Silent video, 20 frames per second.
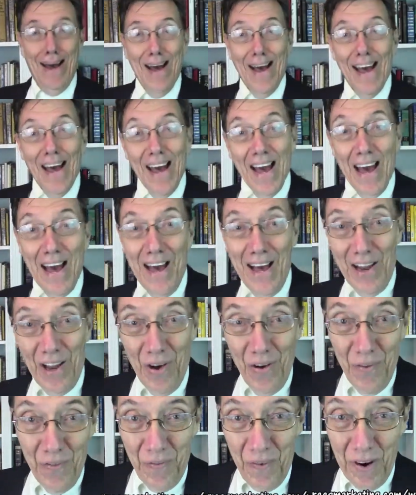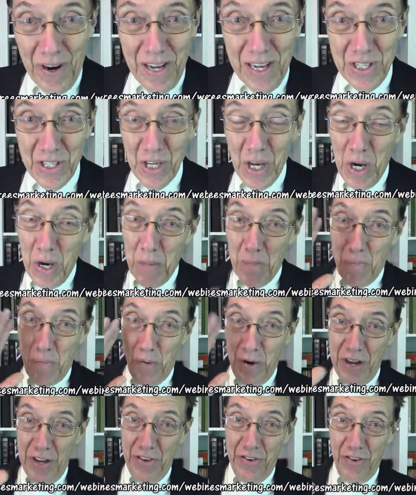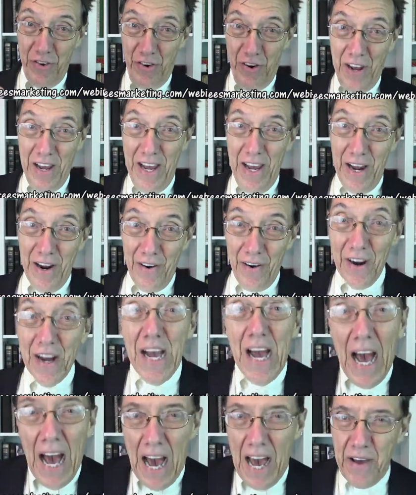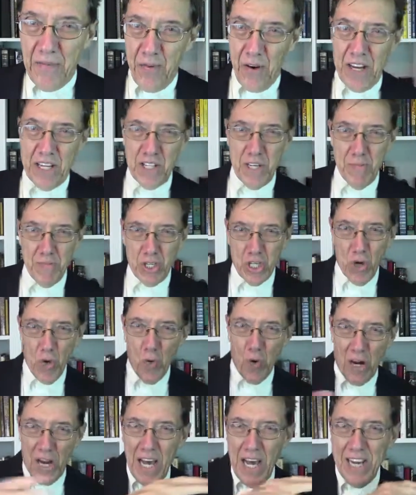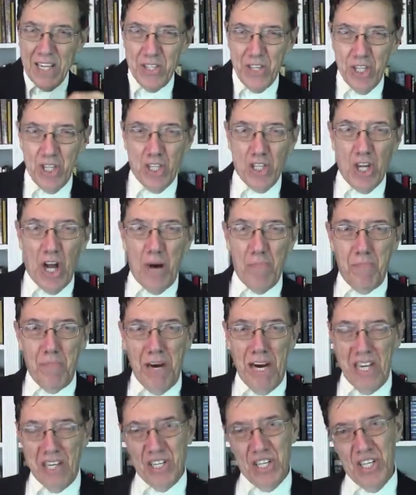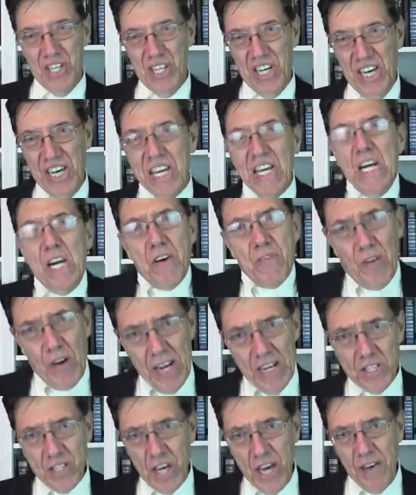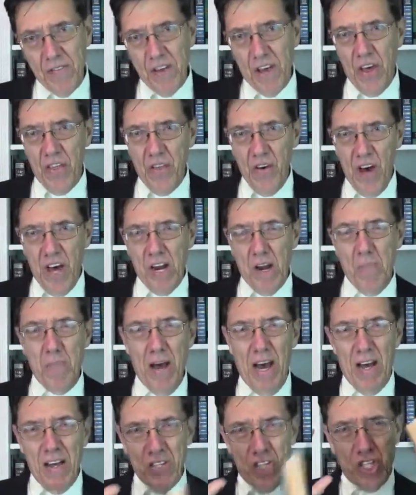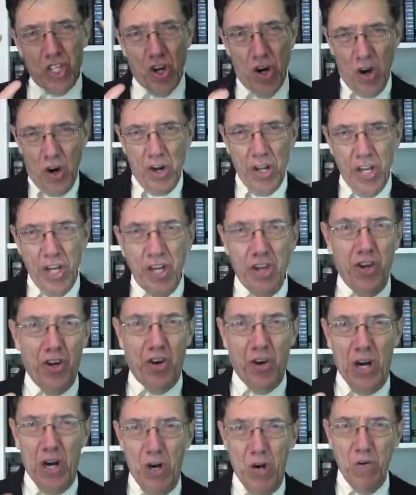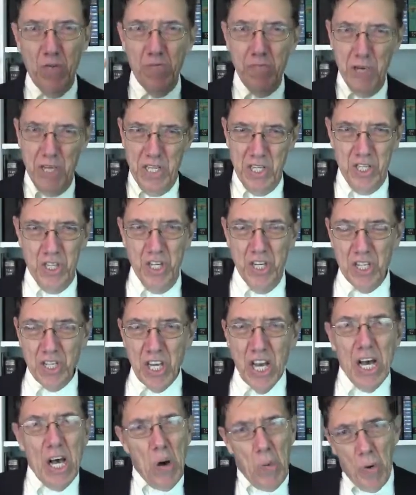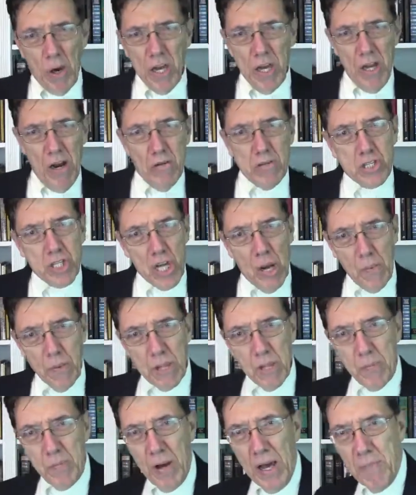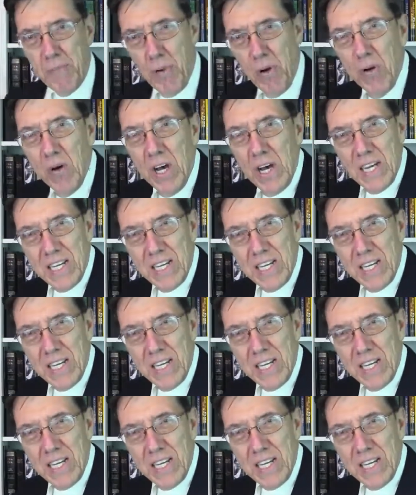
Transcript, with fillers: Hello, friends. Preacher here. Hey, friends, I'm so glad you stopped by today. Friends, have you thought about starting your own business? Well, you know, some of the people